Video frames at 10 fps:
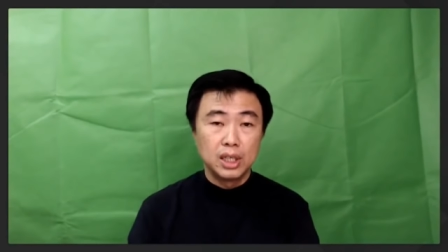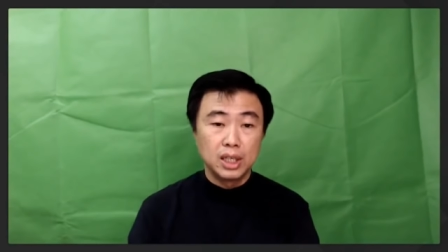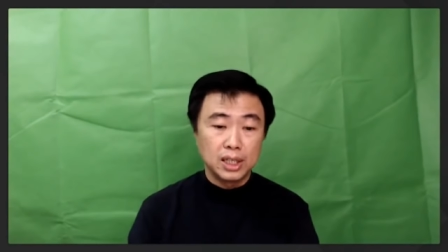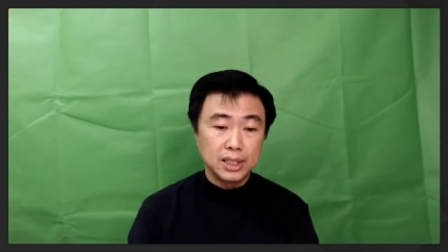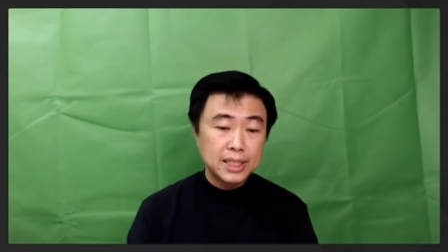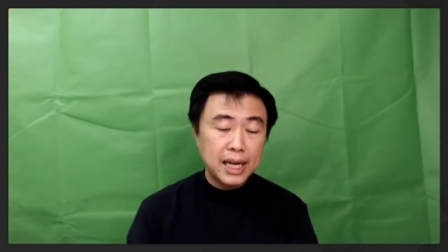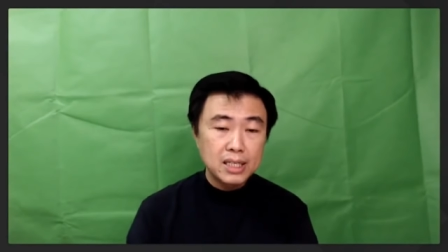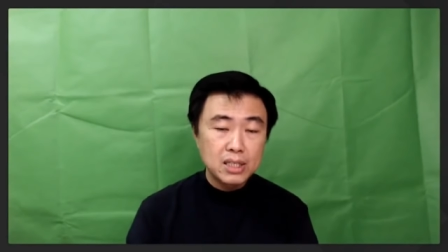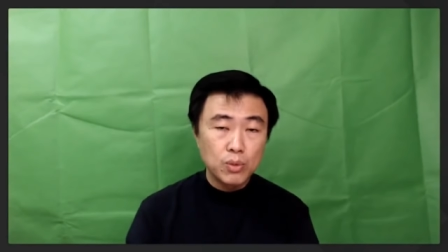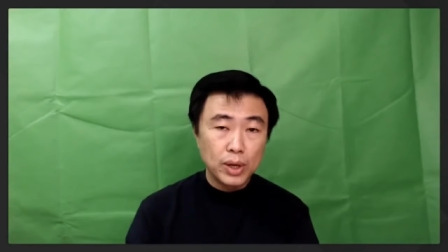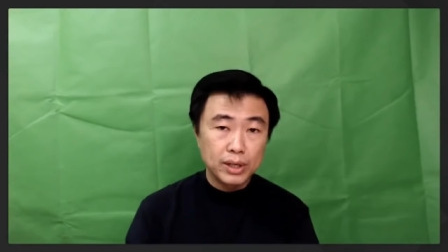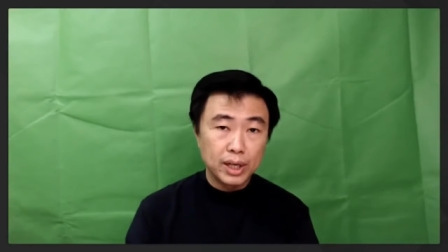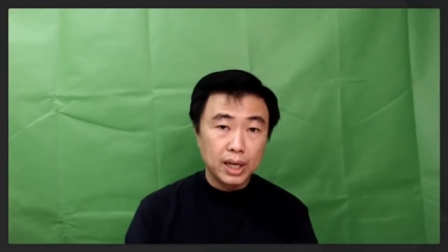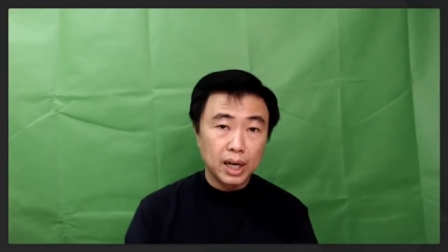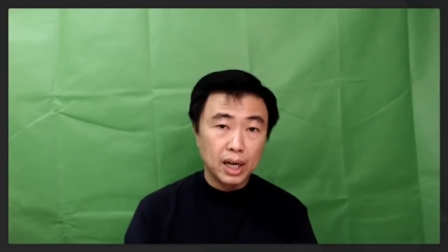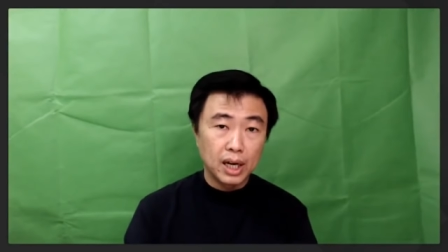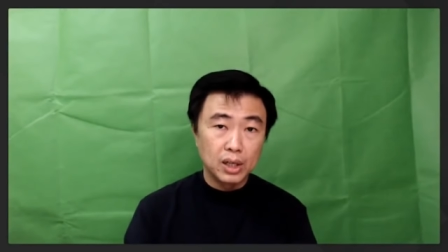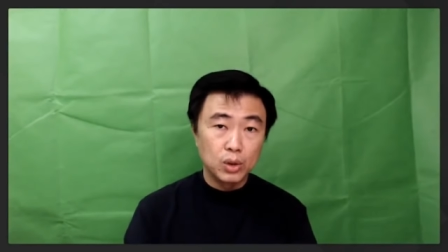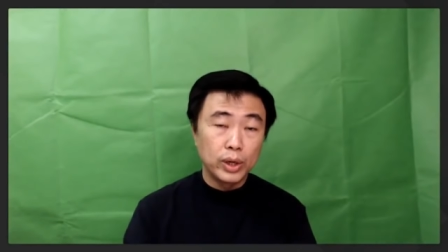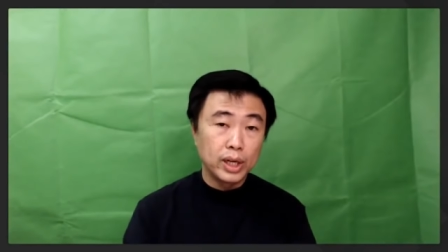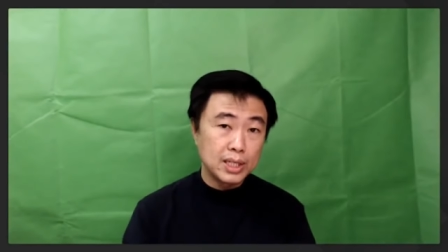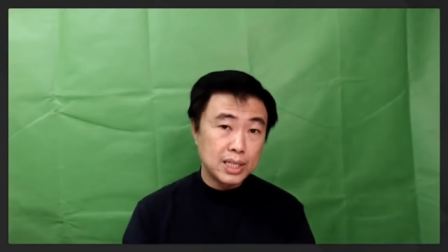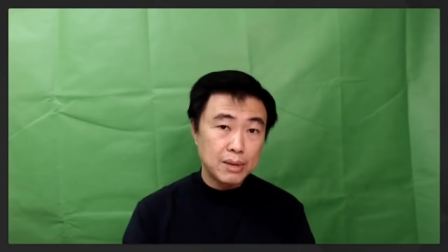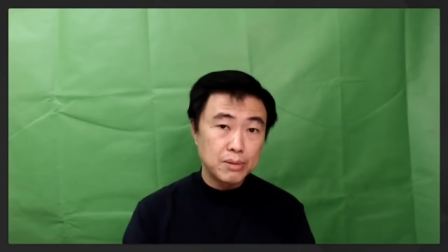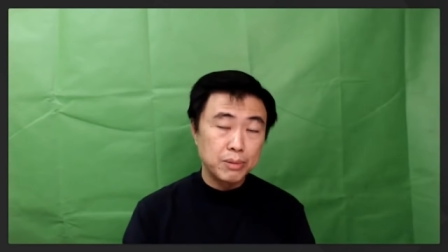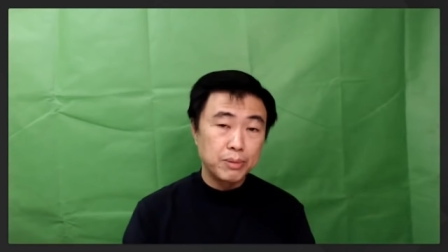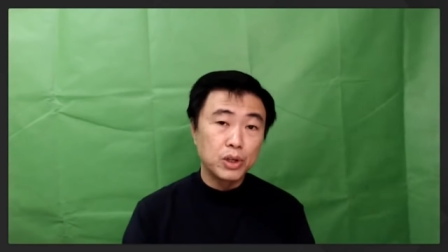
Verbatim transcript: uh, sense when they are doing assessment